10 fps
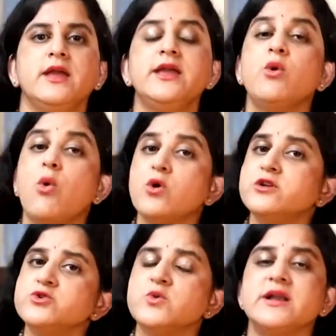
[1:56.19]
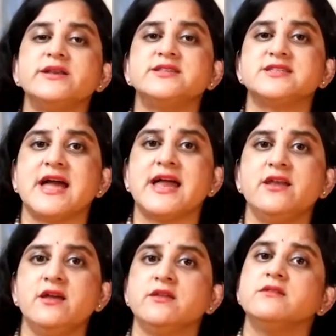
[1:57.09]
in order to
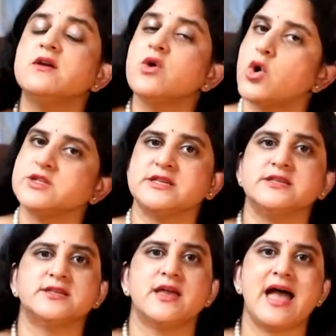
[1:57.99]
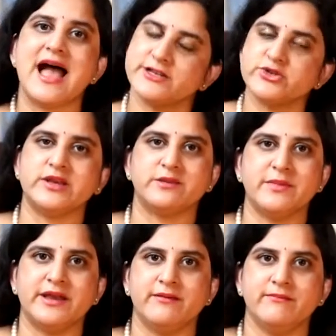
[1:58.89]
understand the causes and
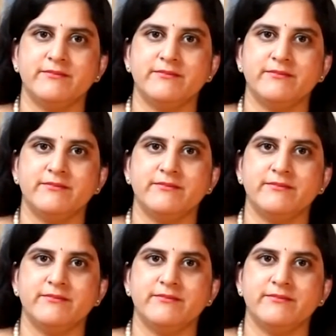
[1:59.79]
treatment.